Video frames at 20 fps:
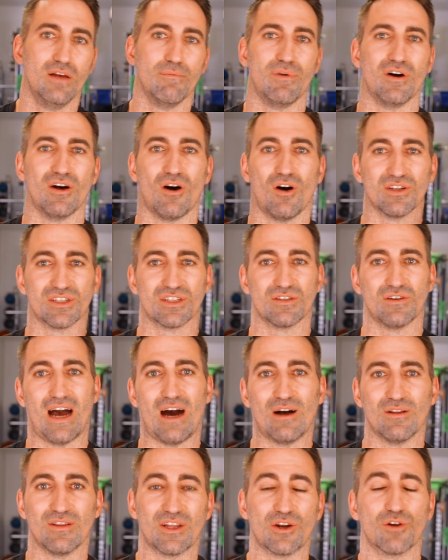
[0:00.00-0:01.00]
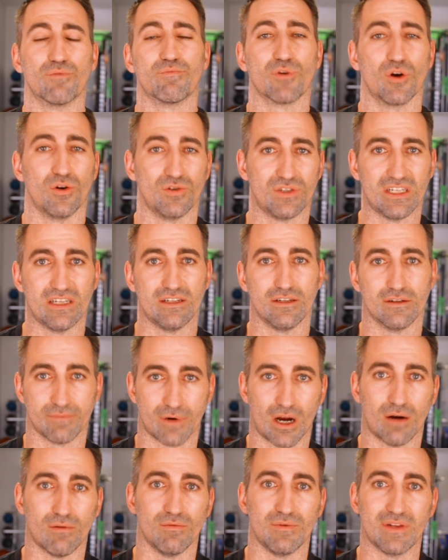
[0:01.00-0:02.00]
but also how little protein you're
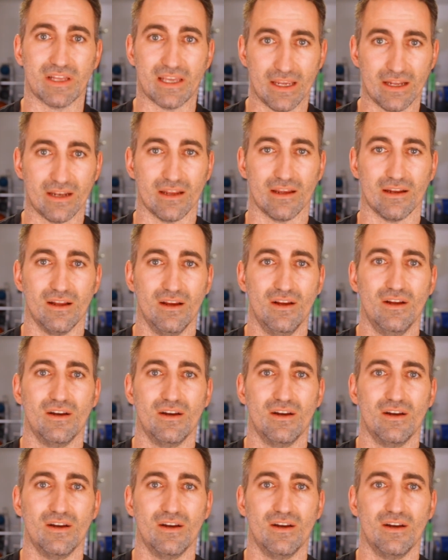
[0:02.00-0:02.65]
probably eating.